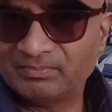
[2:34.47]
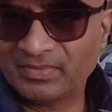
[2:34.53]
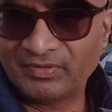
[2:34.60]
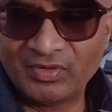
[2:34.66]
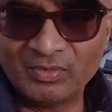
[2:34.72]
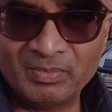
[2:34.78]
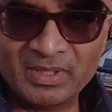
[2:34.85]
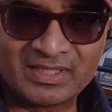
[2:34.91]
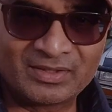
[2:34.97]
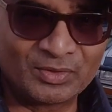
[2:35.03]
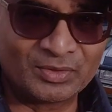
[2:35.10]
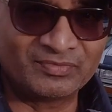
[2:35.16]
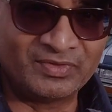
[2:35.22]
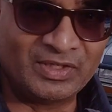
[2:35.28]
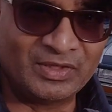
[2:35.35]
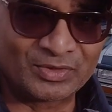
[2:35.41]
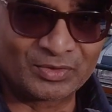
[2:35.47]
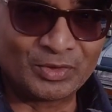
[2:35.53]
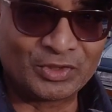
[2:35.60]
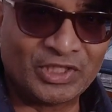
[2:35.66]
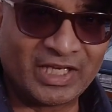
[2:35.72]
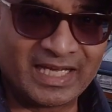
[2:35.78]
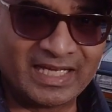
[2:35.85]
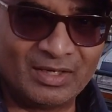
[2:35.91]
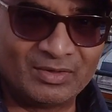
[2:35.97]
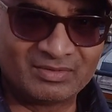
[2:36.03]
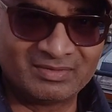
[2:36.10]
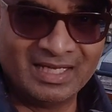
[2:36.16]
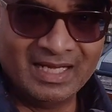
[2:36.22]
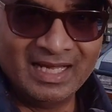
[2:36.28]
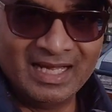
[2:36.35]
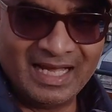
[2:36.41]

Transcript: If you missed those videos, go check it out.